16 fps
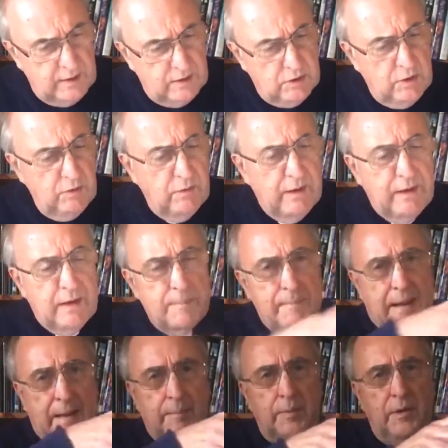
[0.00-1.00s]
you need a
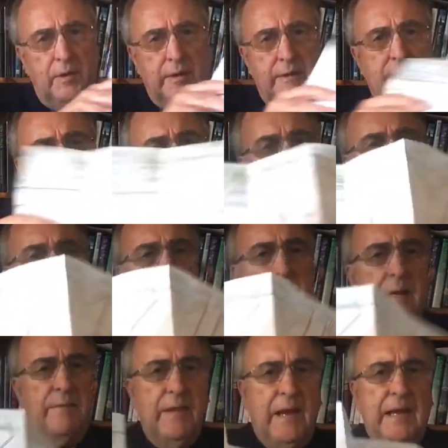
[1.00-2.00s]
map like this. It doesn't
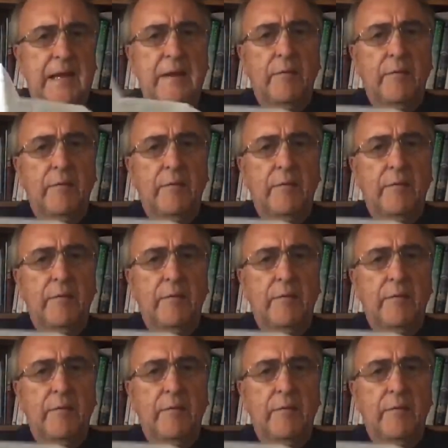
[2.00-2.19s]
have any